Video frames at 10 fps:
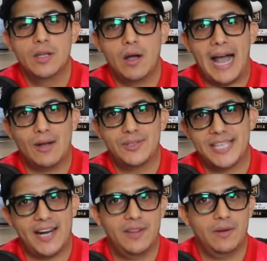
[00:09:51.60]

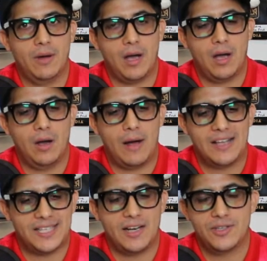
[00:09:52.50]
outside of
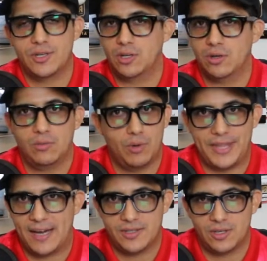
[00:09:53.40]
the circle,
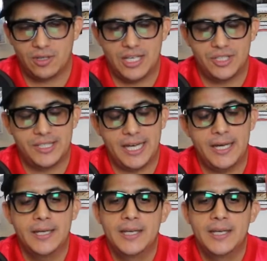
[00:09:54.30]
without a circle I should say,